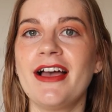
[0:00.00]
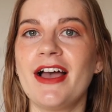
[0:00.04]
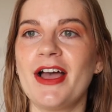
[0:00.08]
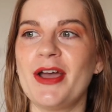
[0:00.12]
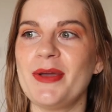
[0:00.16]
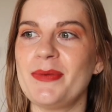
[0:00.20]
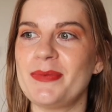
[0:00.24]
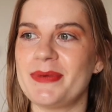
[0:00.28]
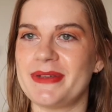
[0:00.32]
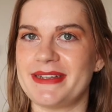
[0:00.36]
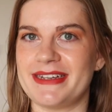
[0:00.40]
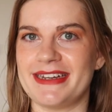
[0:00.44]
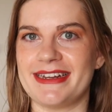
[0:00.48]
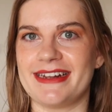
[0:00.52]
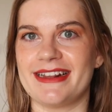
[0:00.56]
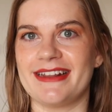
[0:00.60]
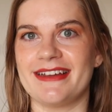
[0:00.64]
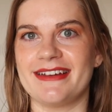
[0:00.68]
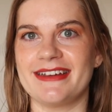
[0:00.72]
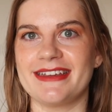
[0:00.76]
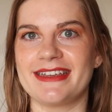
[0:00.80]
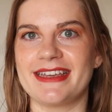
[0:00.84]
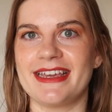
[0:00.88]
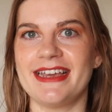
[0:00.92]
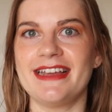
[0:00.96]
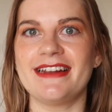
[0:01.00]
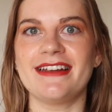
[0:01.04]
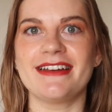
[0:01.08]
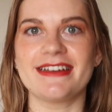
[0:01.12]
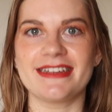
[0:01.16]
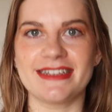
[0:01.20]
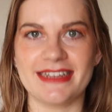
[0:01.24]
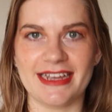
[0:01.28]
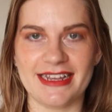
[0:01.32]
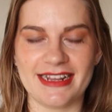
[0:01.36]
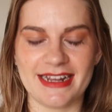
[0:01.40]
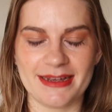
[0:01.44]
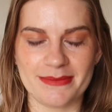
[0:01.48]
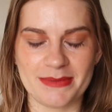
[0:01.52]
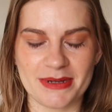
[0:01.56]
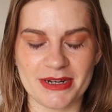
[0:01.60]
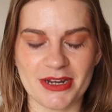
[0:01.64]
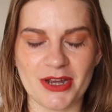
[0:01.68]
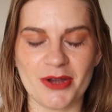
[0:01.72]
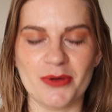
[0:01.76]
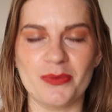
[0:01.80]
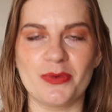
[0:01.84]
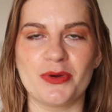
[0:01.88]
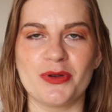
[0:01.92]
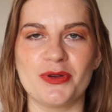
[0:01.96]
Hope you did like it. Like I say, let me
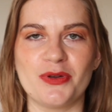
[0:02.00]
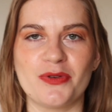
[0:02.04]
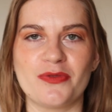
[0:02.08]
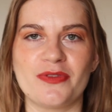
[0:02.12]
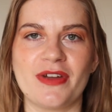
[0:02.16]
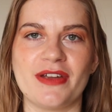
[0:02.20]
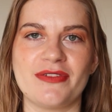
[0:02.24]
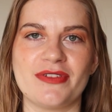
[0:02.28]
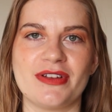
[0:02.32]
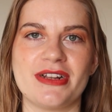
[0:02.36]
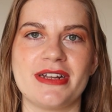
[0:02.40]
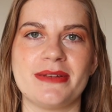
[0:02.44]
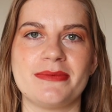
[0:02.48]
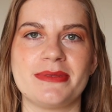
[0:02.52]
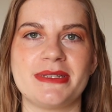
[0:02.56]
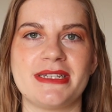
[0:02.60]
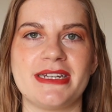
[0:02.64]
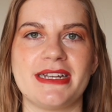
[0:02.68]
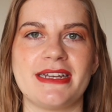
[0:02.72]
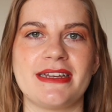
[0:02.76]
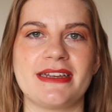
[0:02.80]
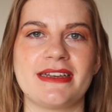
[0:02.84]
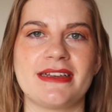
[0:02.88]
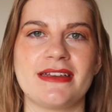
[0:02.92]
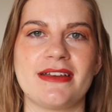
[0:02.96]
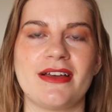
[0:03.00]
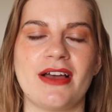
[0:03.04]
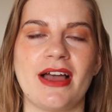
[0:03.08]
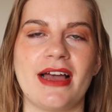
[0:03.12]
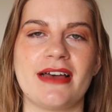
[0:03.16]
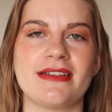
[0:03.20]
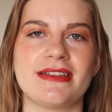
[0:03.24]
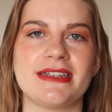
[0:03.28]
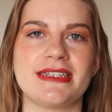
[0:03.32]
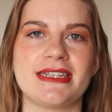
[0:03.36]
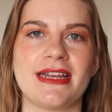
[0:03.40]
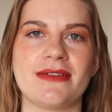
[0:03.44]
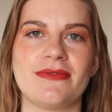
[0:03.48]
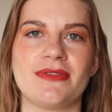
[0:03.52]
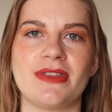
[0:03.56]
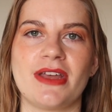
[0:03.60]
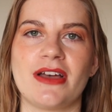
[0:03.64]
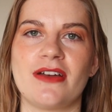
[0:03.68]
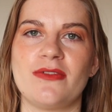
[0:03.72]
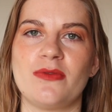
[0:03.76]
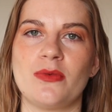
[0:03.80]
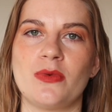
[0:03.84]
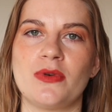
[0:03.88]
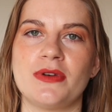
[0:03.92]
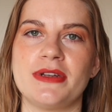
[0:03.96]
know what your favourite lipstick out of the seven that
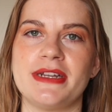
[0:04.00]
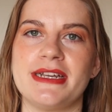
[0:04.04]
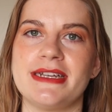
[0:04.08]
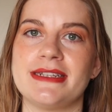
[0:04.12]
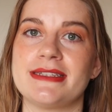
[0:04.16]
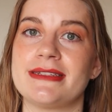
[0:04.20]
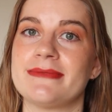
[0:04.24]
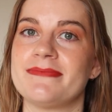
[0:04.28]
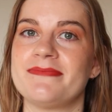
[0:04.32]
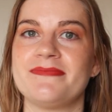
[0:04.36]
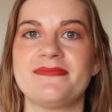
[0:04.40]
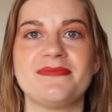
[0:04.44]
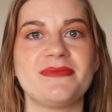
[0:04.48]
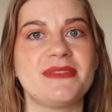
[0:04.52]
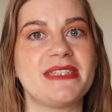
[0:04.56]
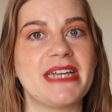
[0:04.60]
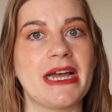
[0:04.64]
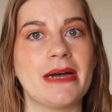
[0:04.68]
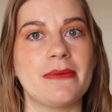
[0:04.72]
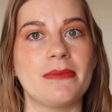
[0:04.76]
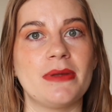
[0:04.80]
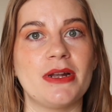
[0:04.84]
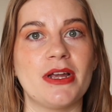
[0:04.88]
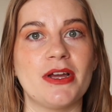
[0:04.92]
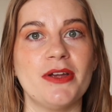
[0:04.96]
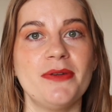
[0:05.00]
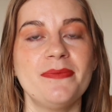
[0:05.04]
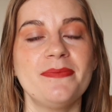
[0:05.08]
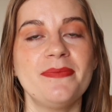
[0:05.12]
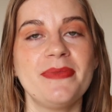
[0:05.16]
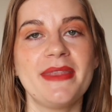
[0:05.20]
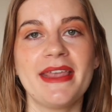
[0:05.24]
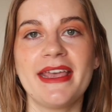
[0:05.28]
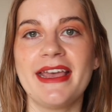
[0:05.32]
I've worn is down below.